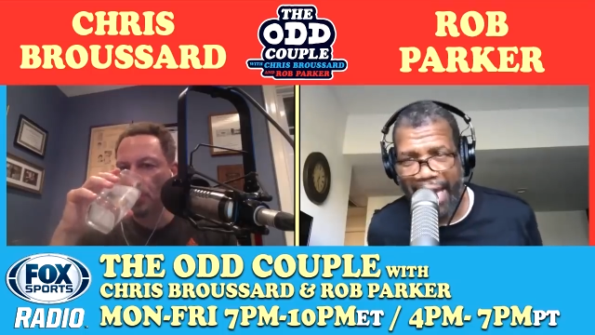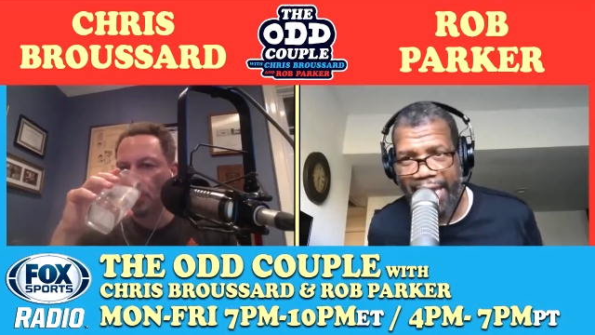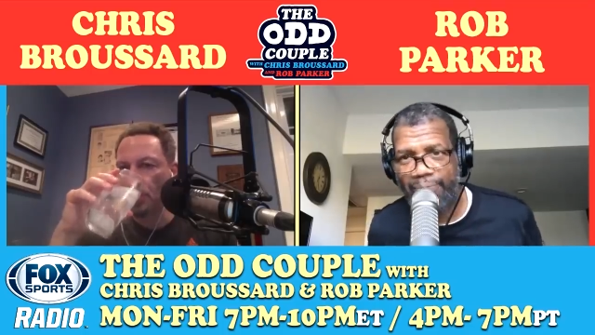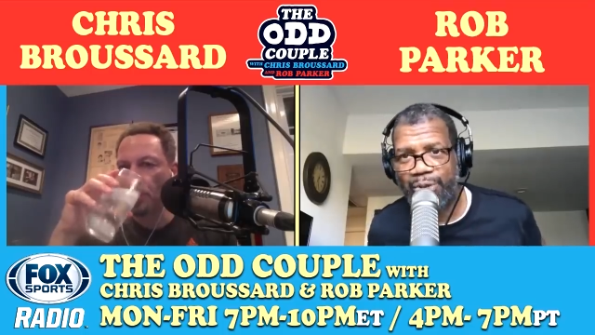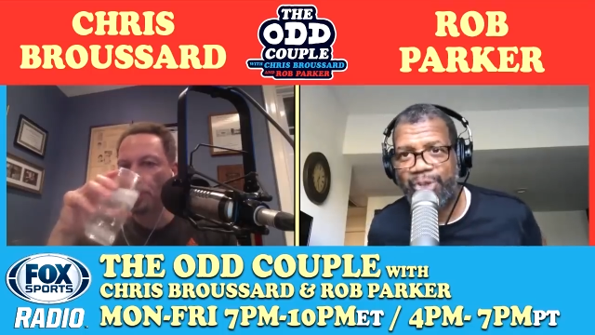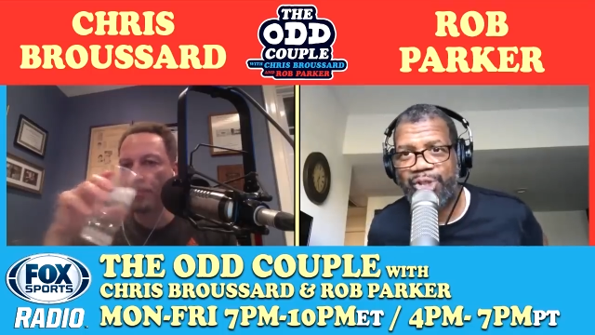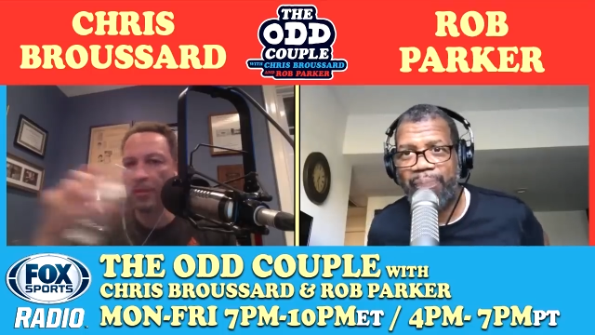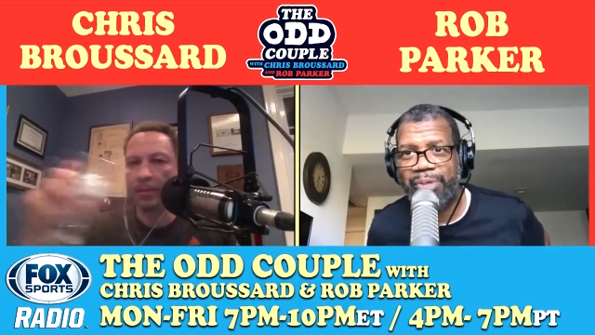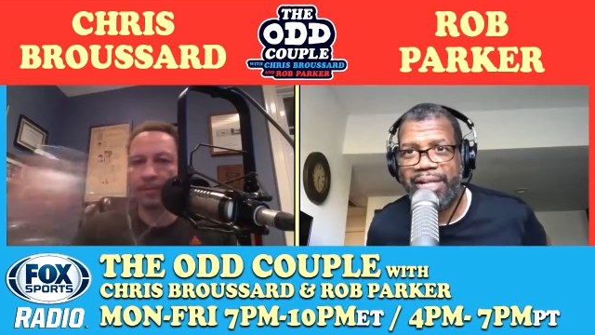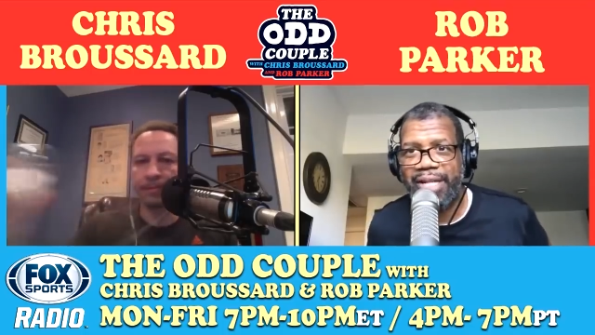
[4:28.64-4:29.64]
Speaker 1: games or
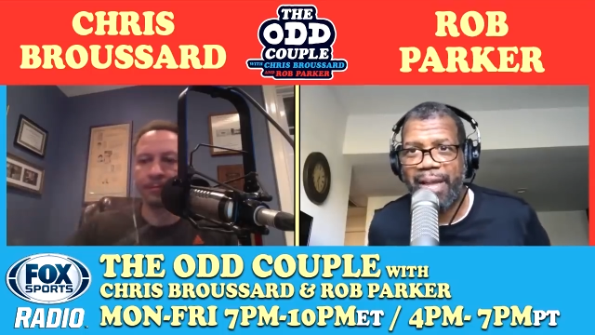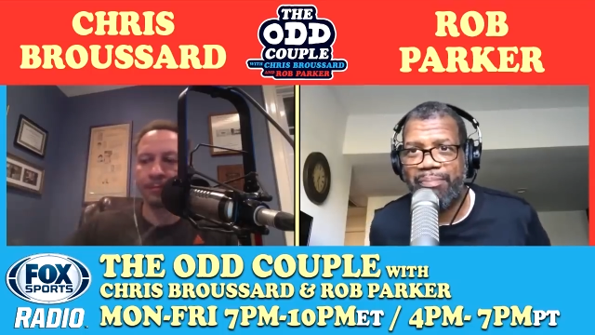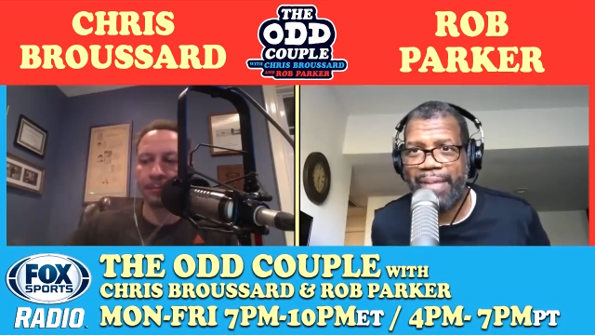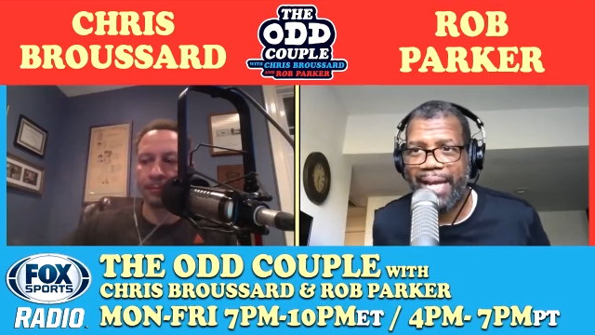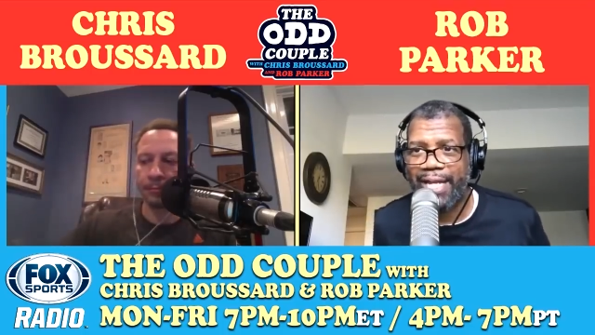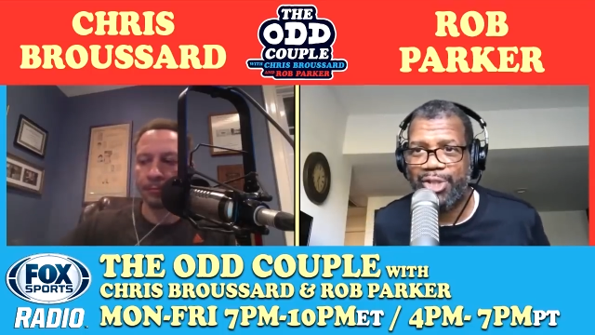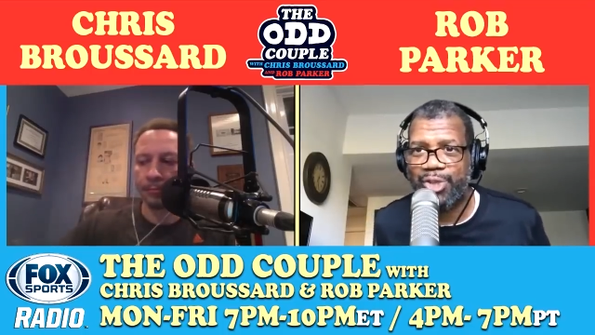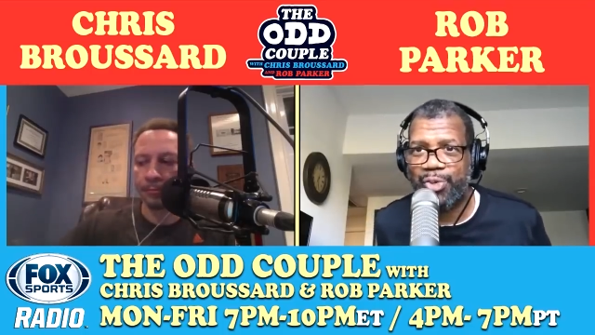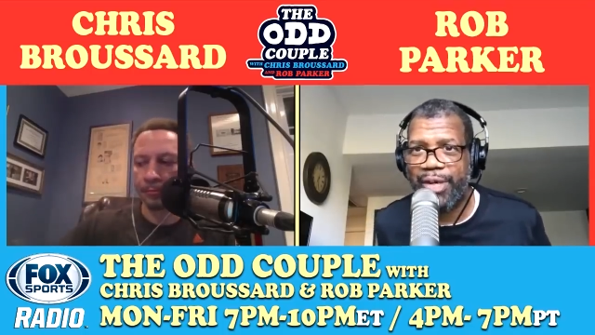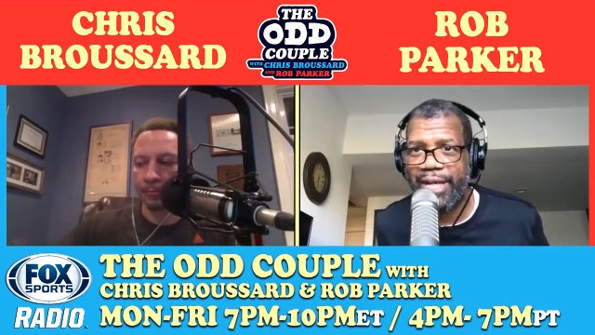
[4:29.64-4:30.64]
something in N B A
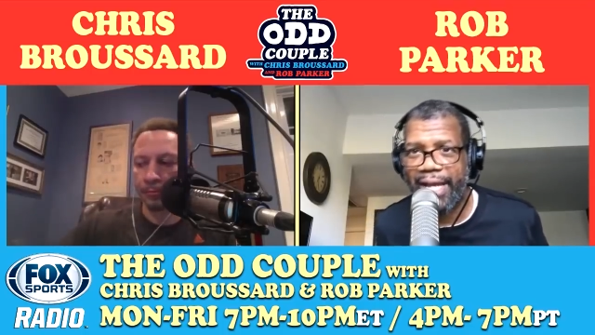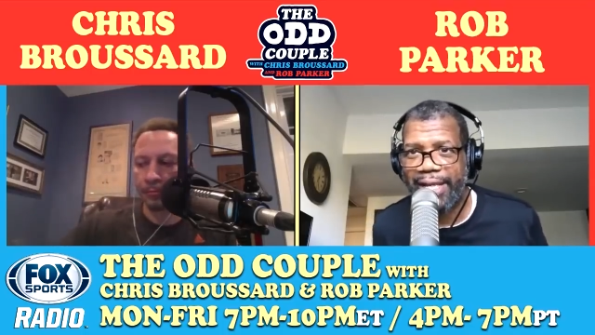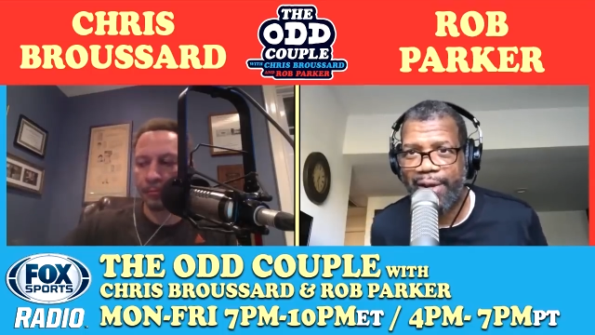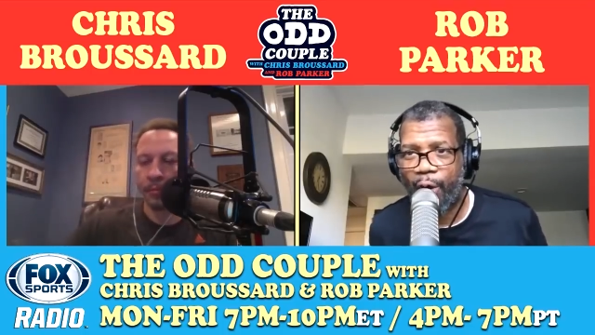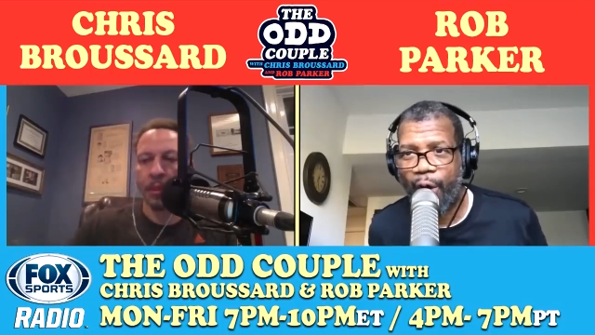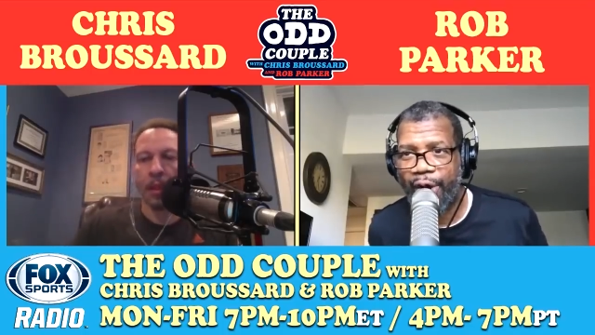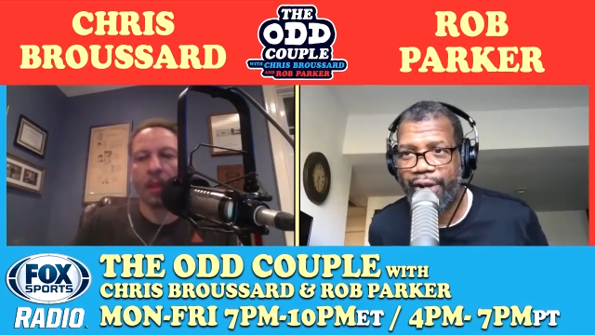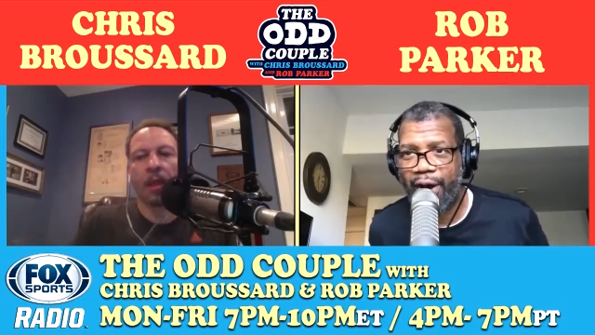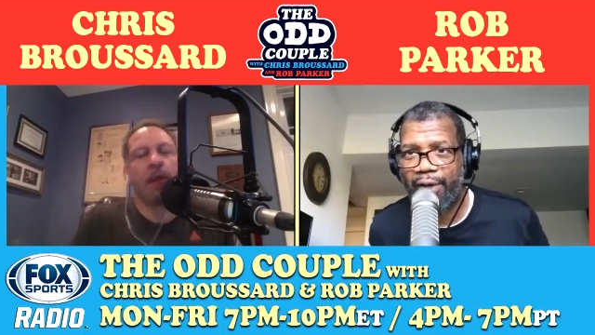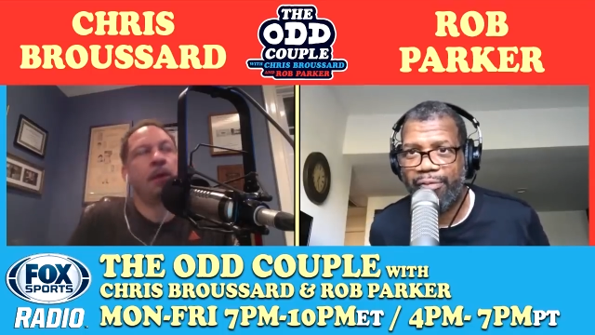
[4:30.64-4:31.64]
history. And they
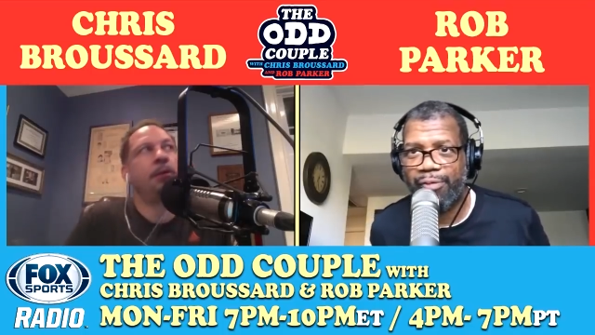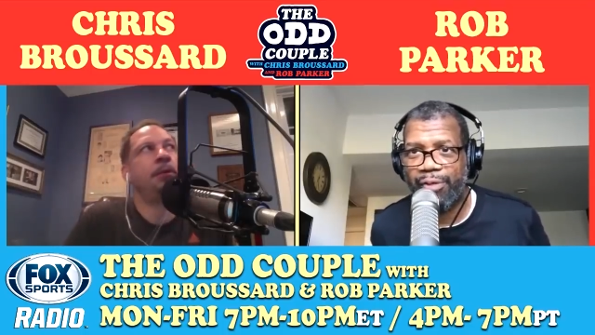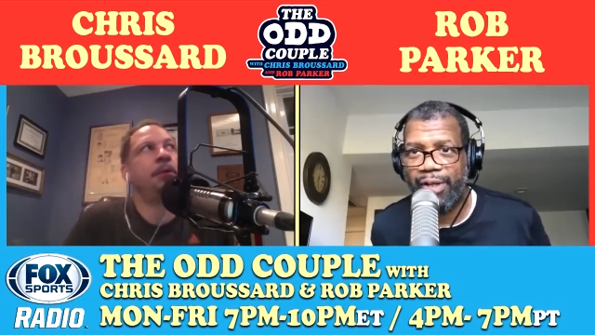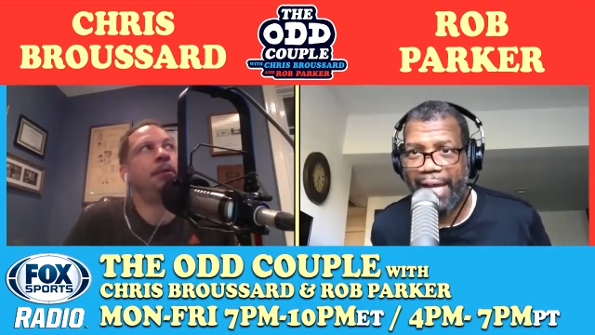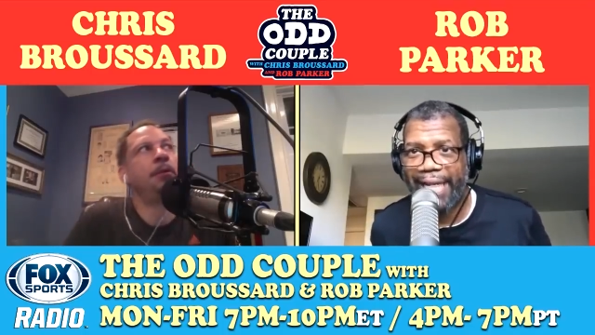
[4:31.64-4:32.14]
aren't of